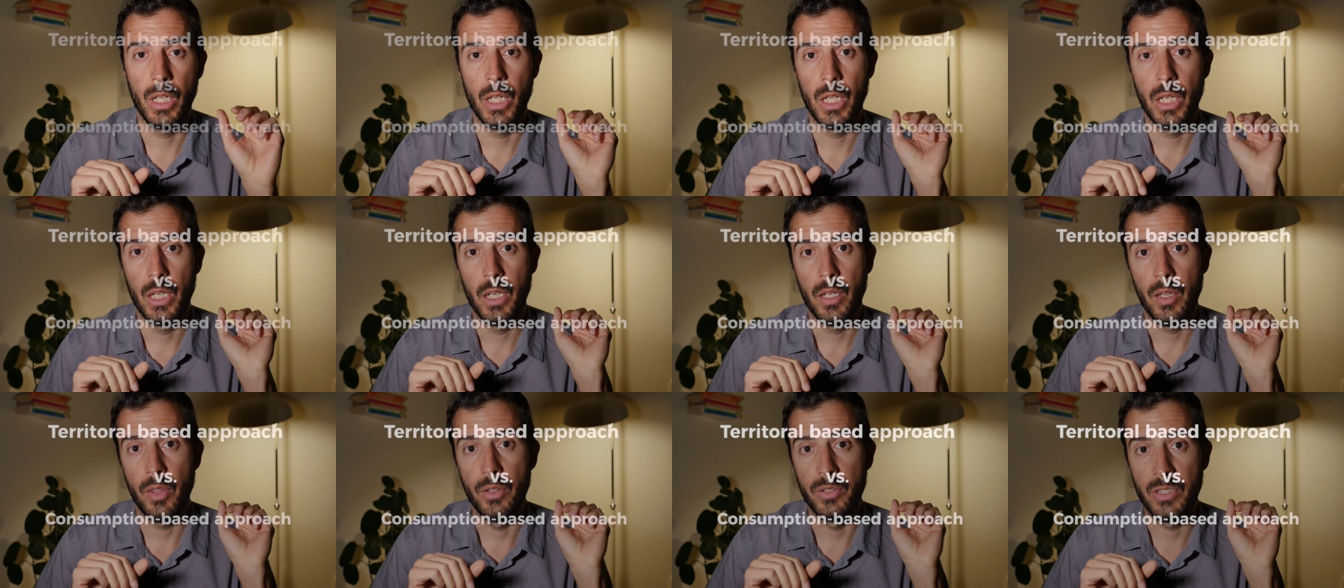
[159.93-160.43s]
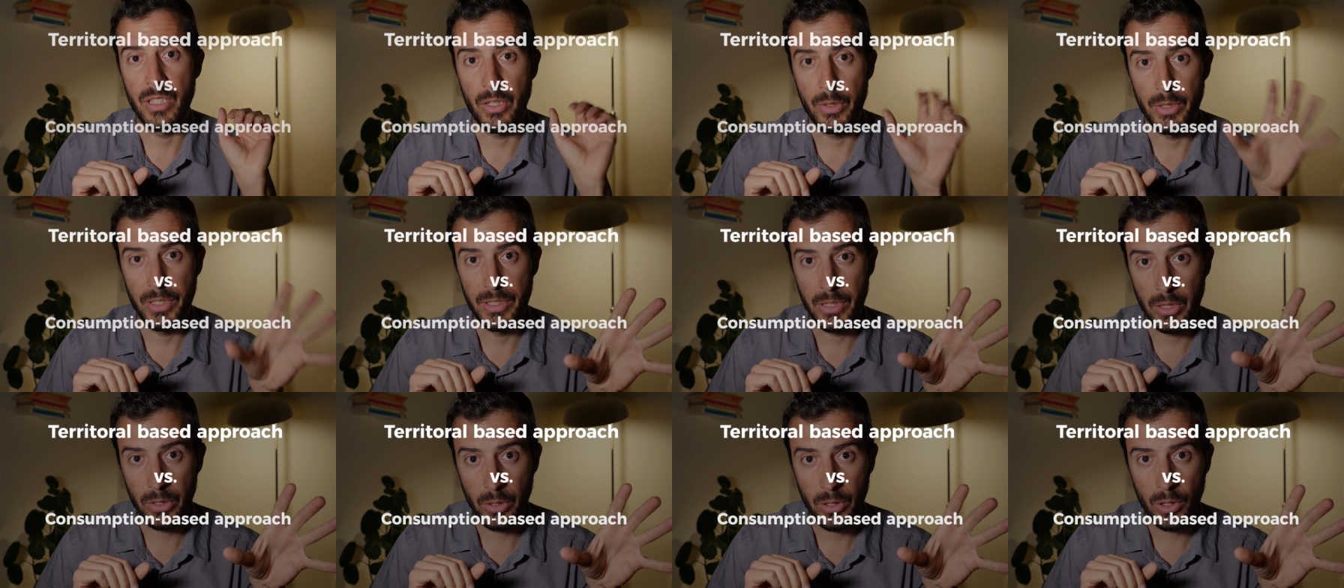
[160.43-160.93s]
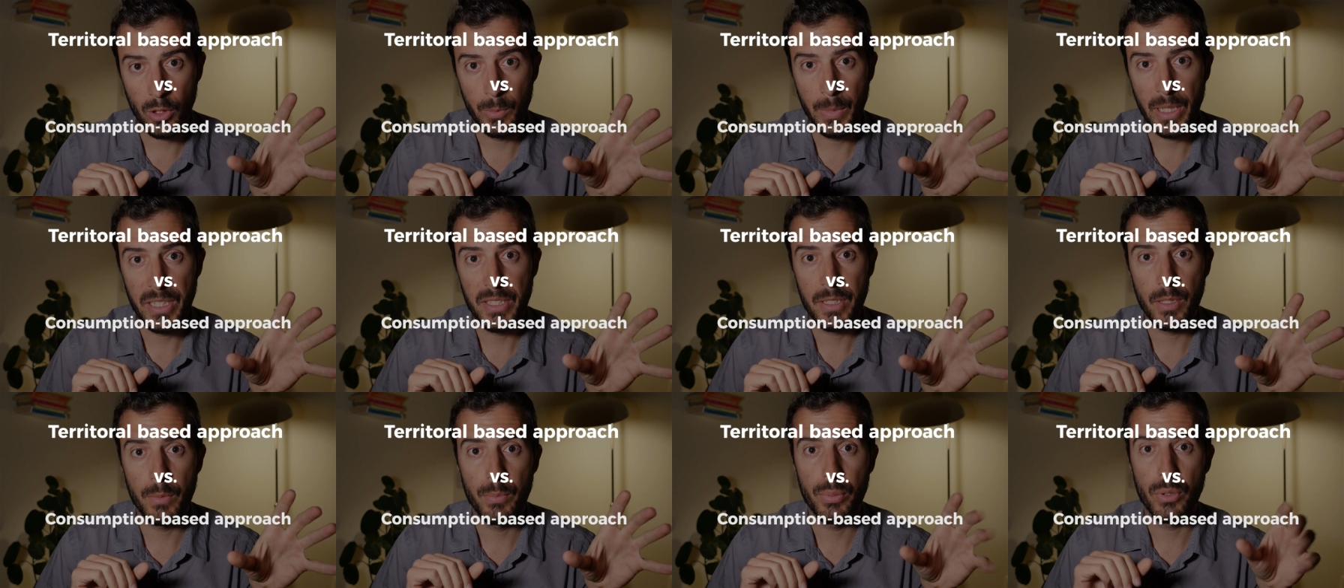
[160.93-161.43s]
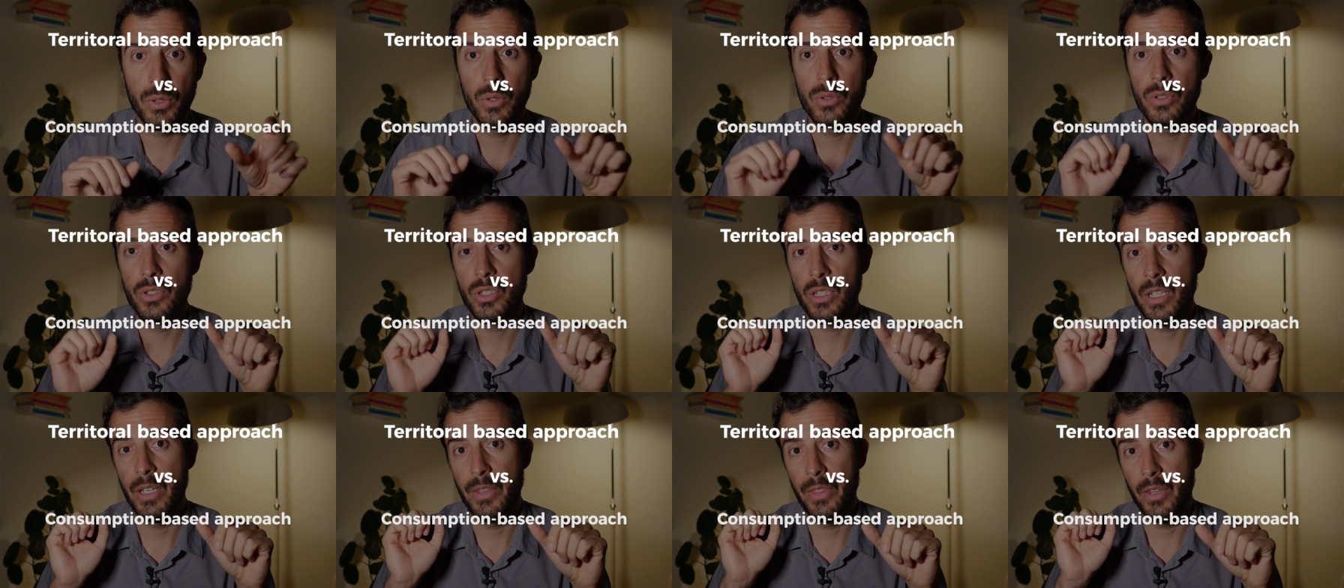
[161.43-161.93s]
the territorial-based approach
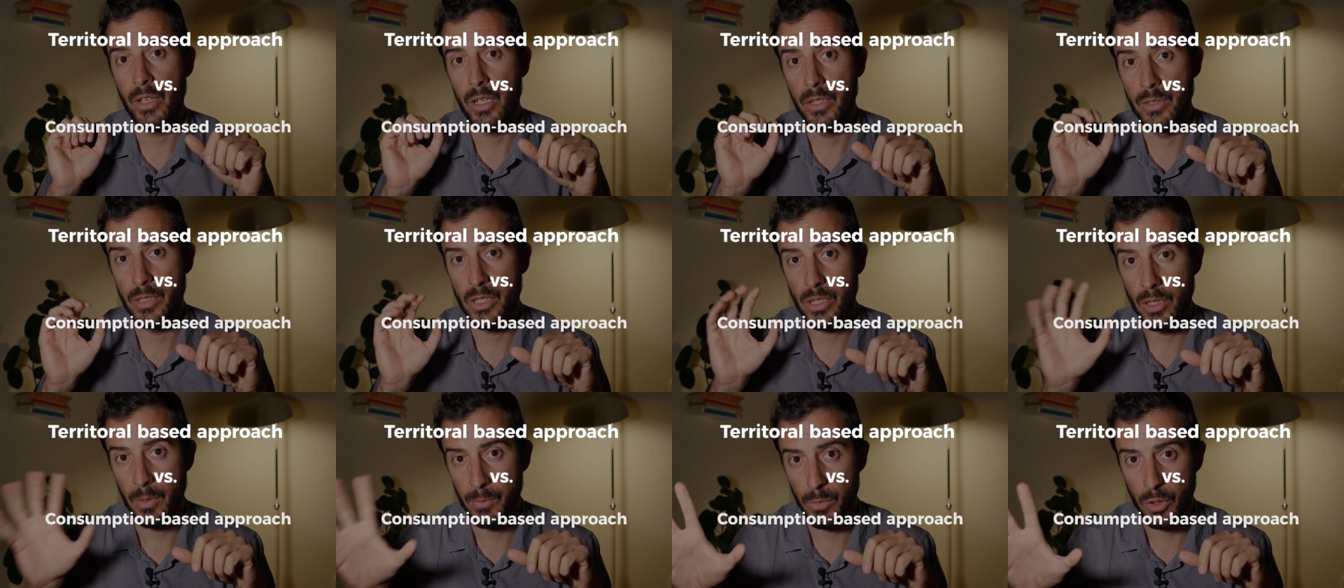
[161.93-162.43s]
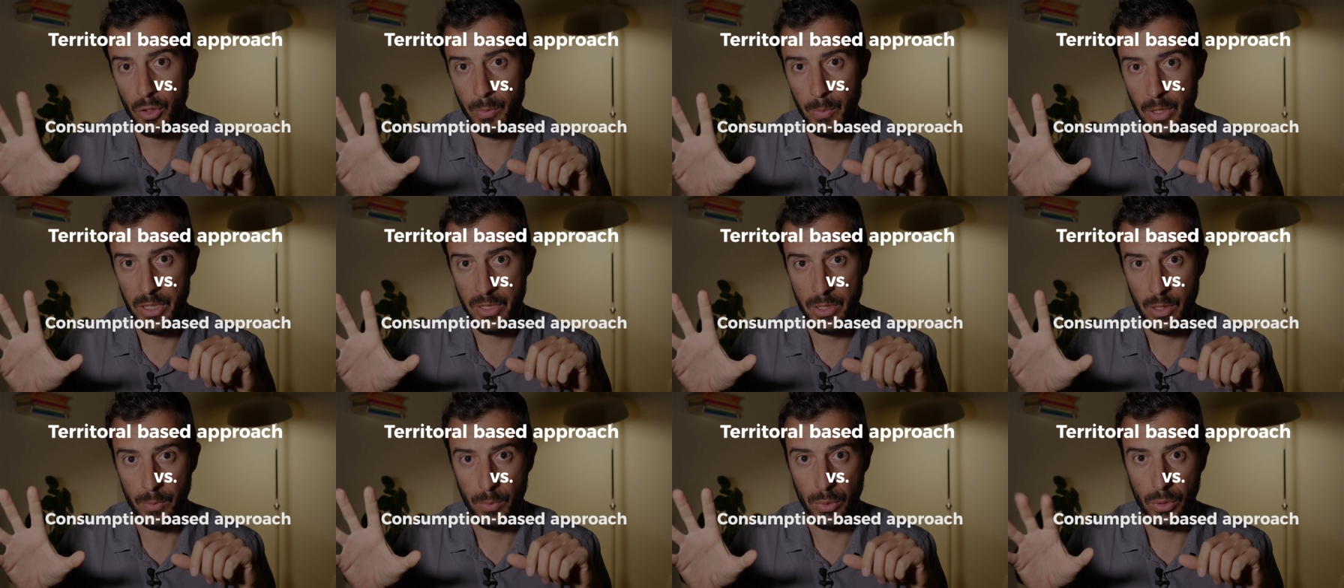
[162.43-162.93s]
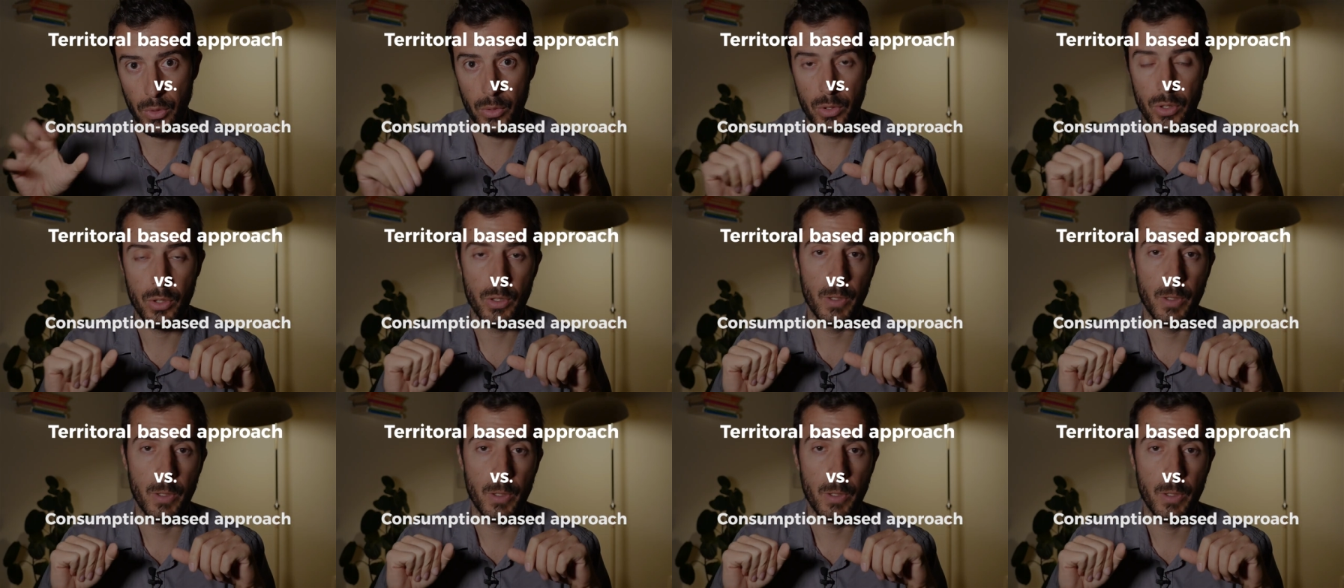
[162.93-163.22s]
and the consumption-based approach.